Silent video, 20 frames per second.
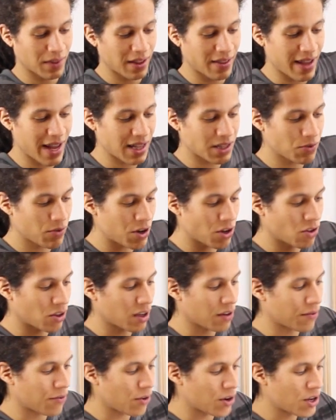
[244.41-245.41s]
That's what you're
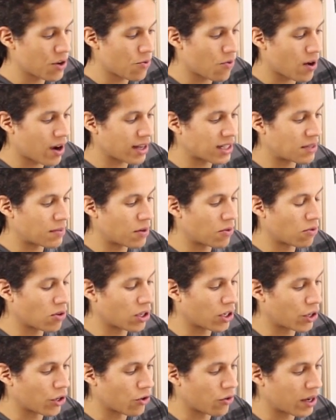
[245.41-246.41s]
looking for. You want it to be
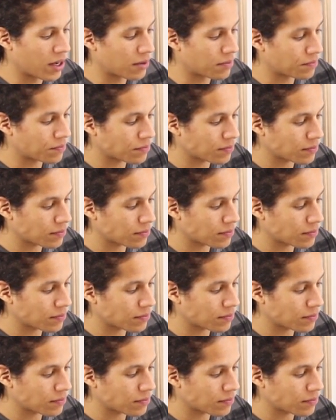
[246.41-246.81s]
really gooey.